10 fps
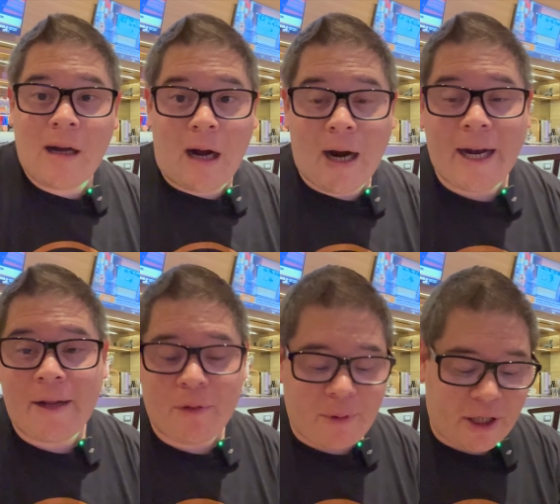All right,
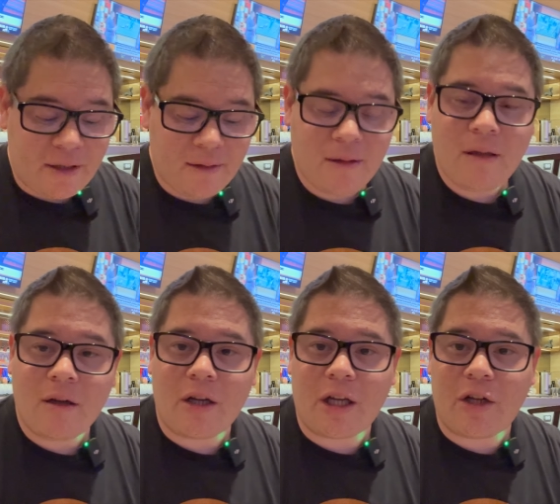everybody
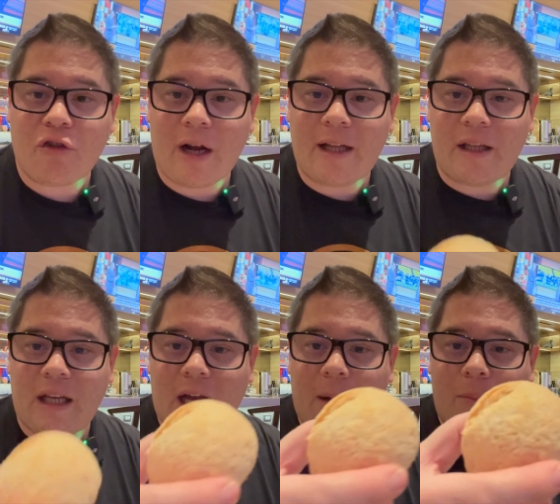gonna try
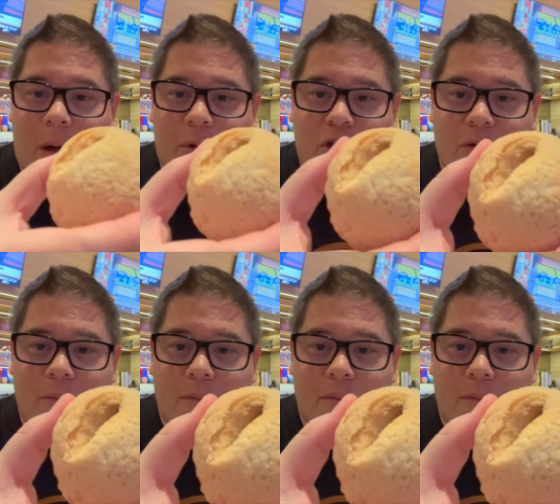the uh, barbecue